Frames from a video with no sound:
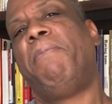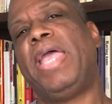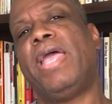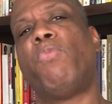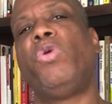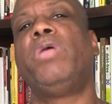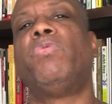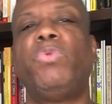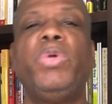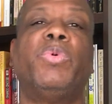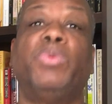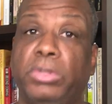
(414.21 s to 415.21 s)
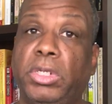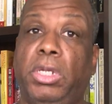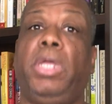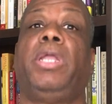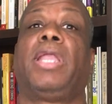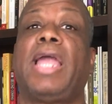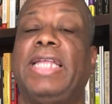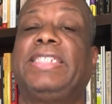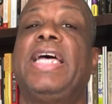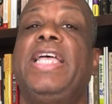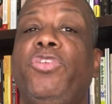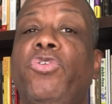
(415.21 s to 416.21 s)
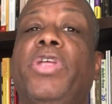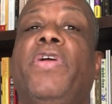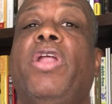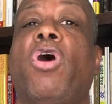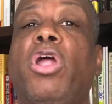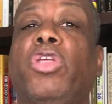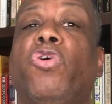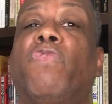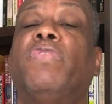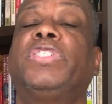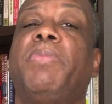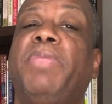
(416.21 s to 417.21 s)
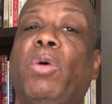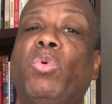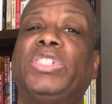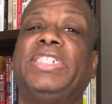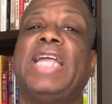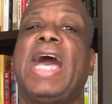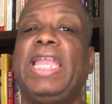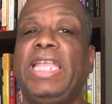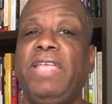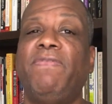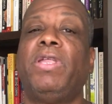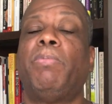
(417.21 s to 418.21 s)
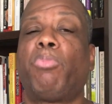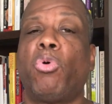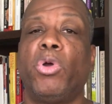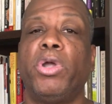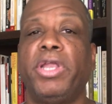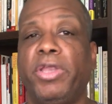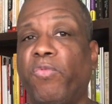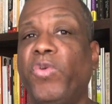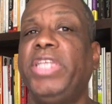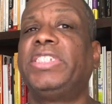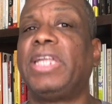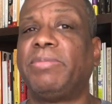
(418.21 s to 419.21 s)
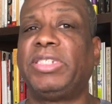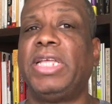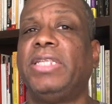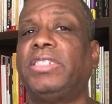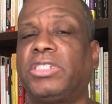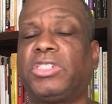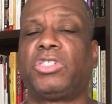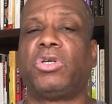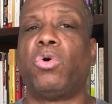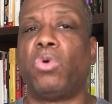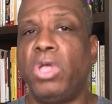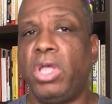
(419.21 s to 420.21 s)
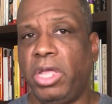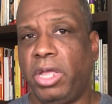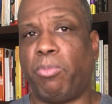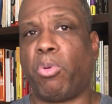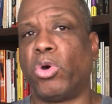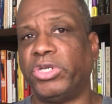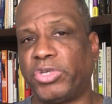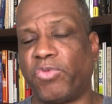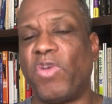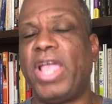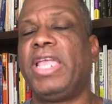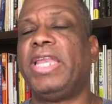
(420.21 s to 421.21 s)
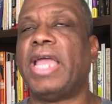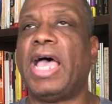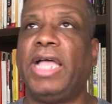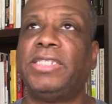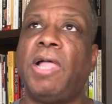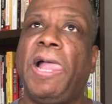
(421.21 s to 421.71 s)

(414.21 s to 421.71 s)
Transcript: man we we and a lot of time you get ready to argue over something that was not even important and the reason i'm saying this is so important to recognize